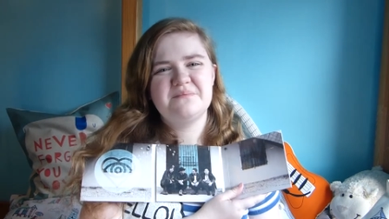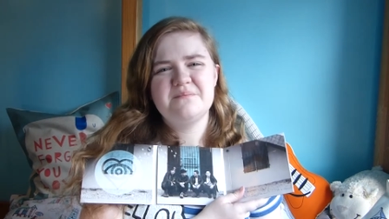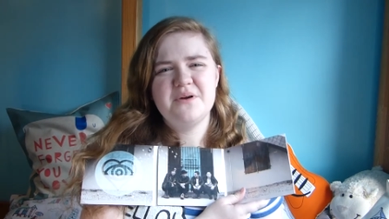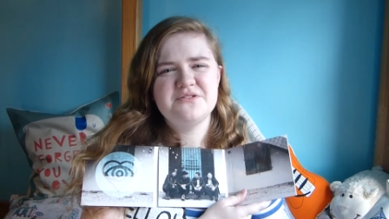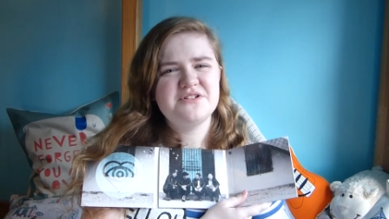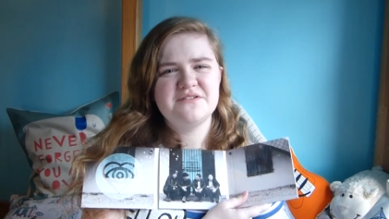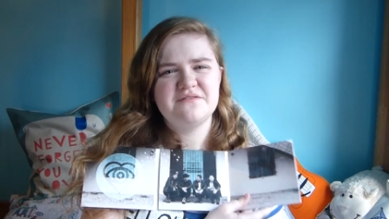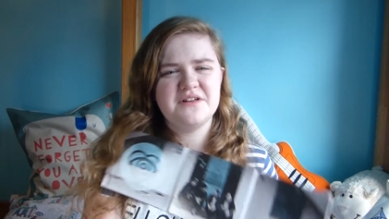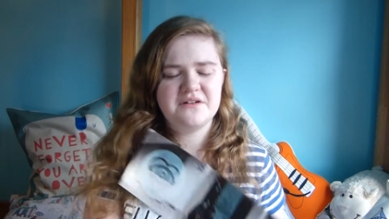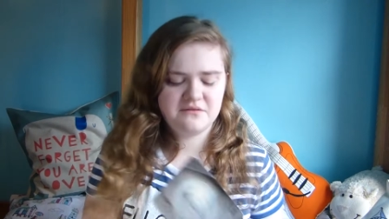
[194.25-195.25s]
Most
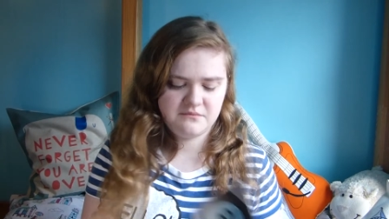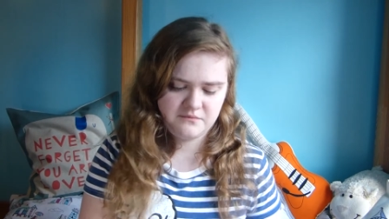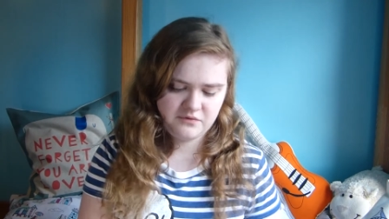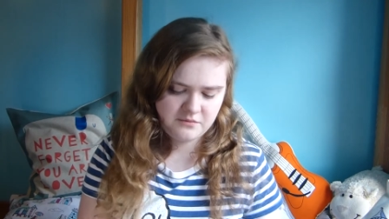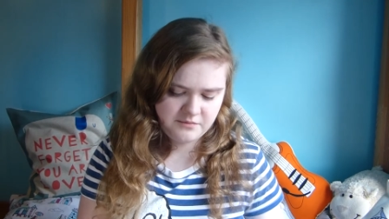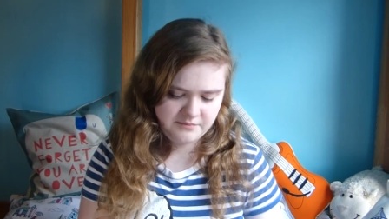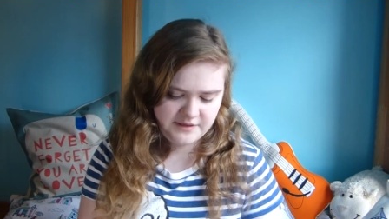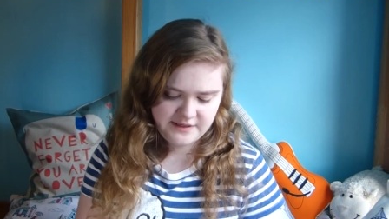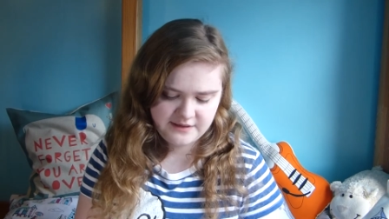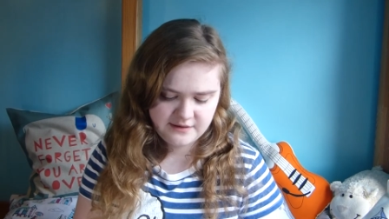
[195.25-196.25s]
of you
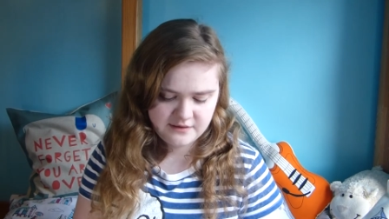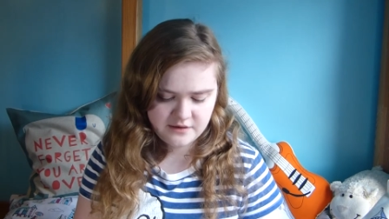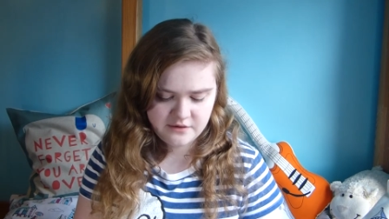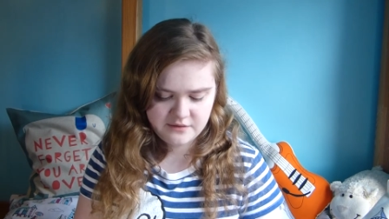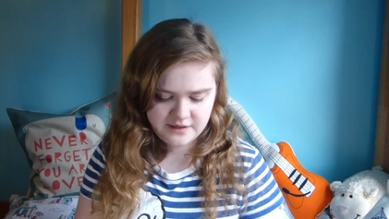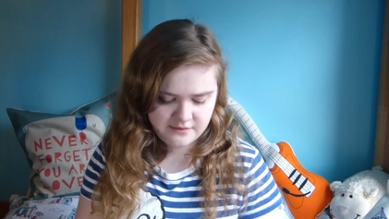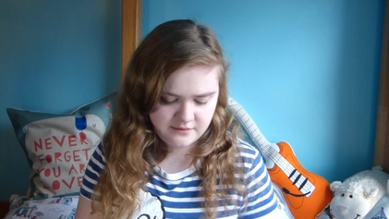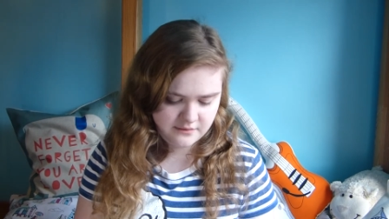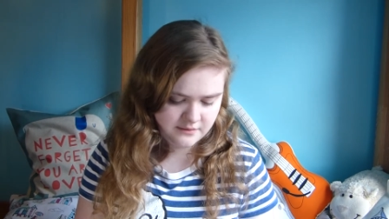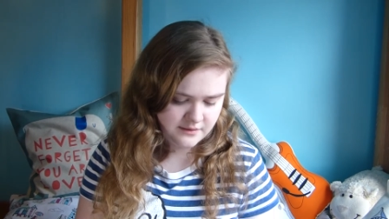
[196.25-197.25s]
probably own it.
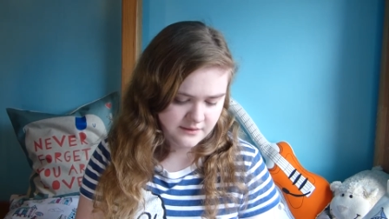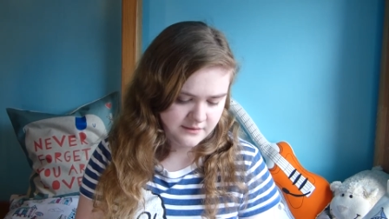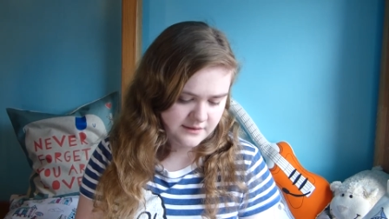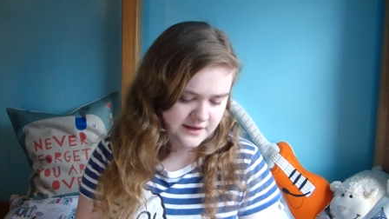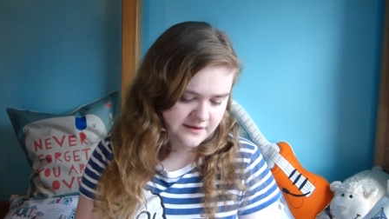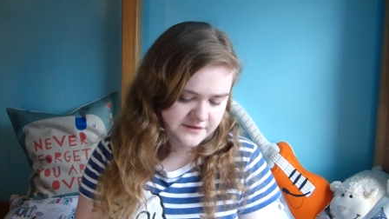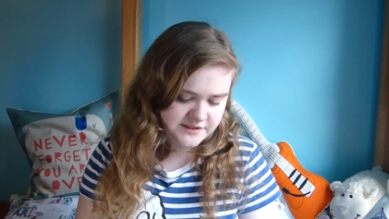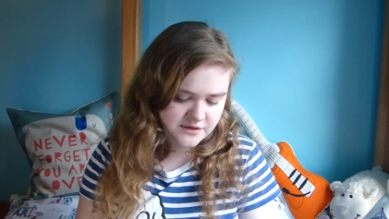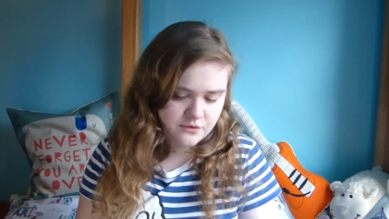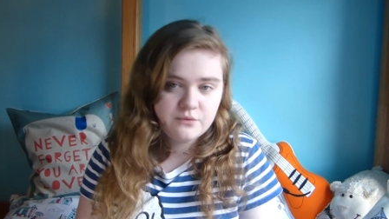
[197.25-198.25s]
They have
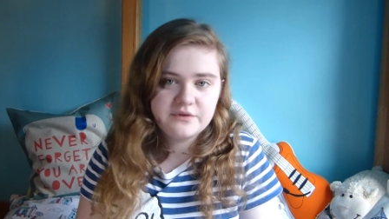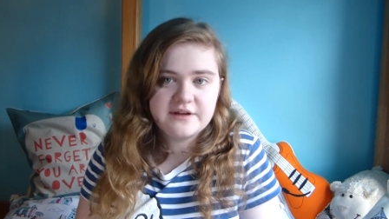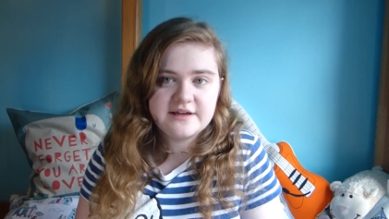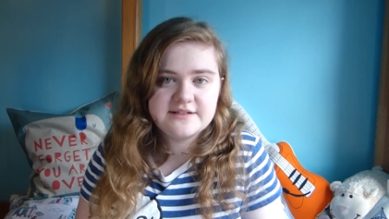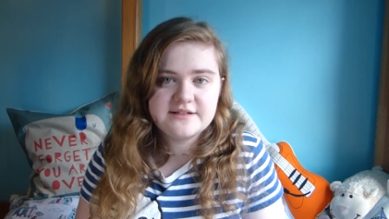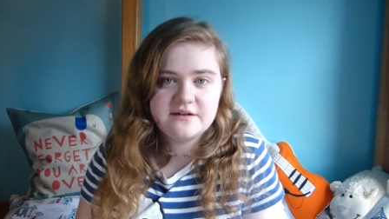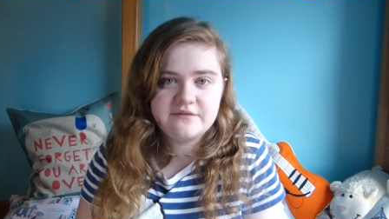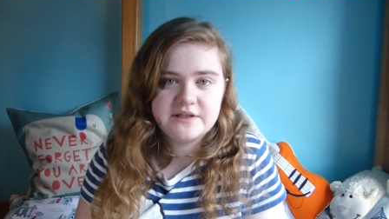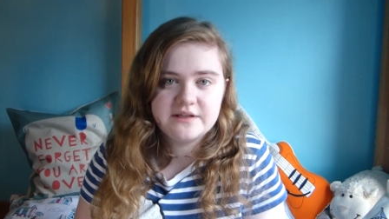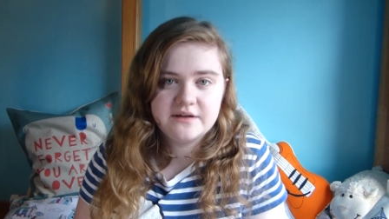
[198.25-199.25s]
this cool thing inside
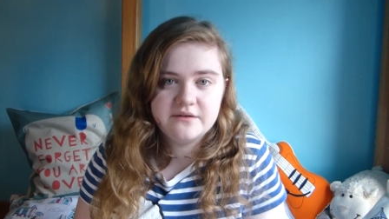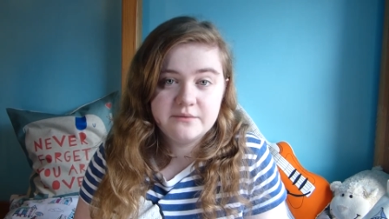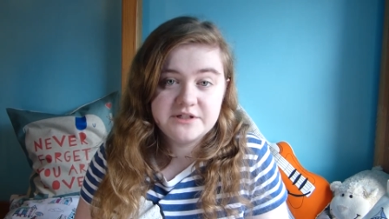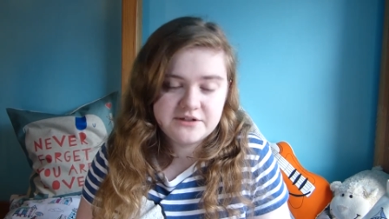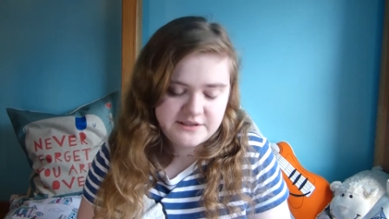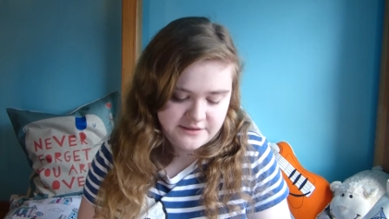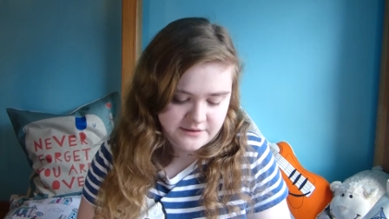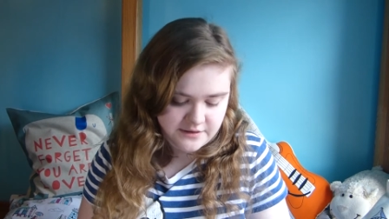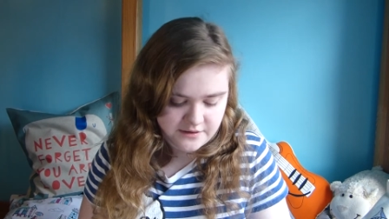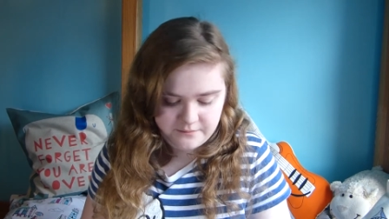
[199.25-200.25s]
of it though, which I
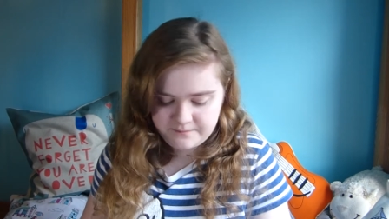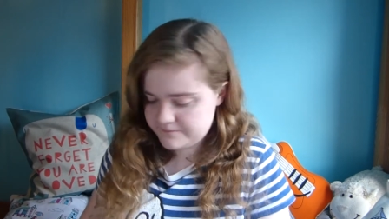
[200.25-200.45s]
didn't know.